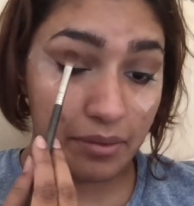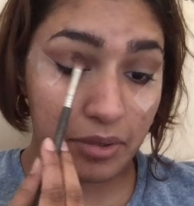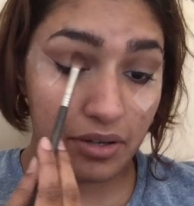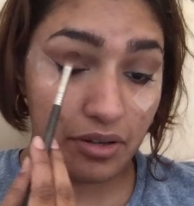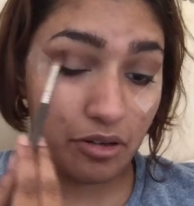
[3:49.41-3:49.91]
I'm
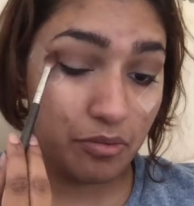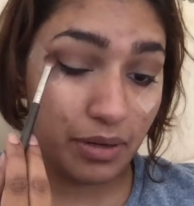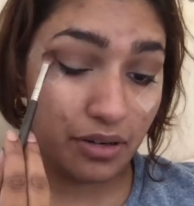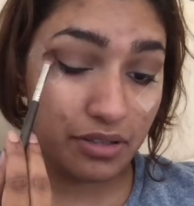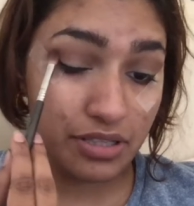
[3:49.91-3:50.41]
going to go
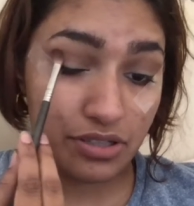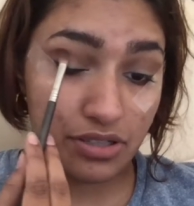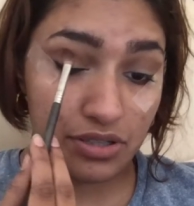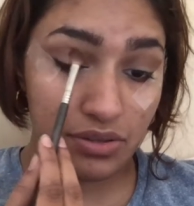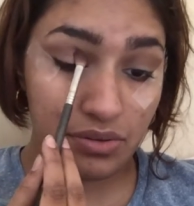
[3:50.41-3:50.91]
about
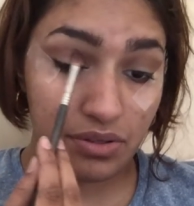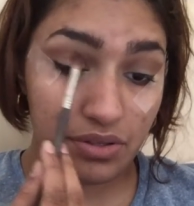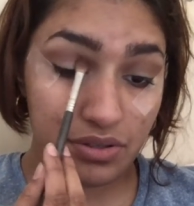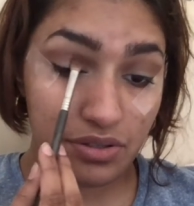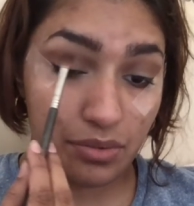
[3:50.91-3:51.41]

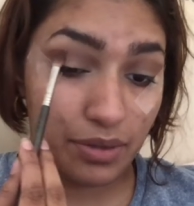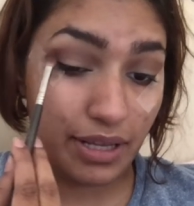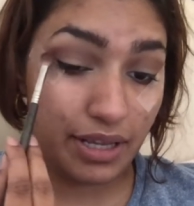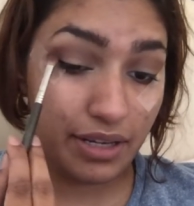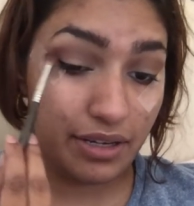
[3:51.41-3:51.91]
2/3 of the
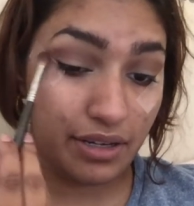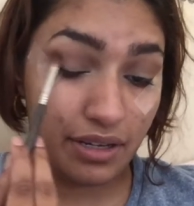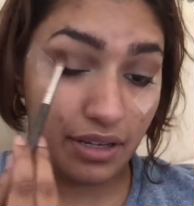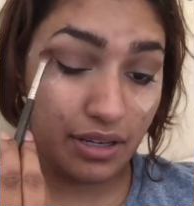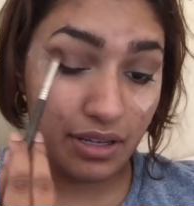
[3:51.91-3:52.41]
way in
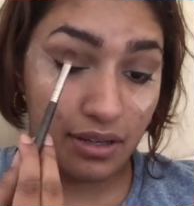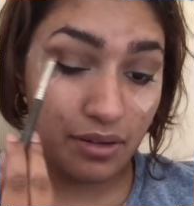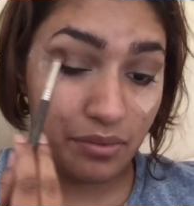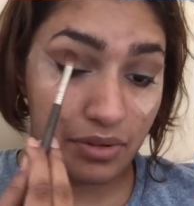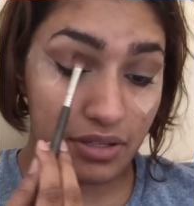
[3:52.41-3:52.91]

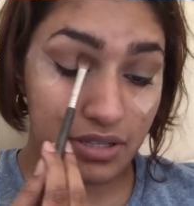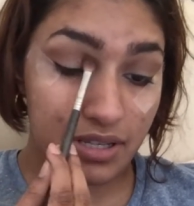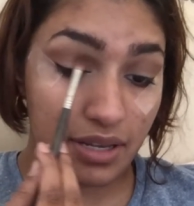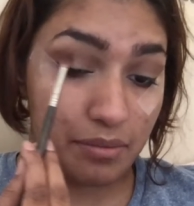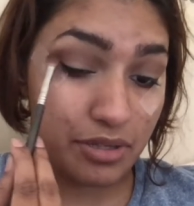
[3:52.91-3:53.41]
with the
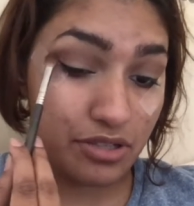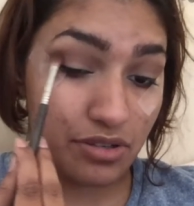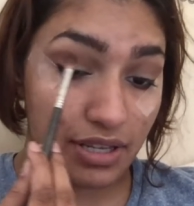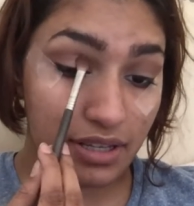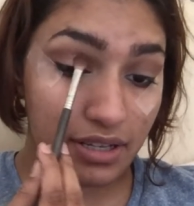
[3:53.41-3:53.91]
same
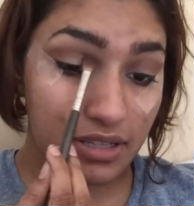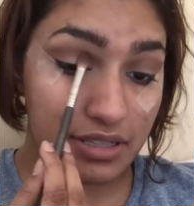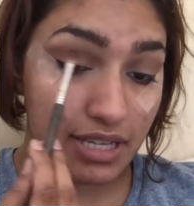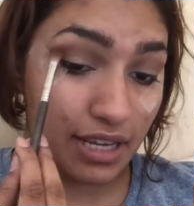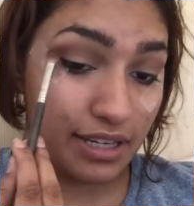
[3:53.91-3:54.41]
straight line
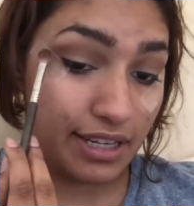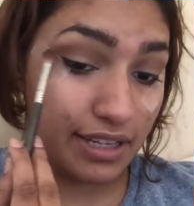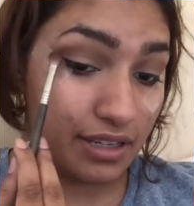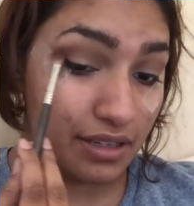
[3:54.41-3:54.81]
technique.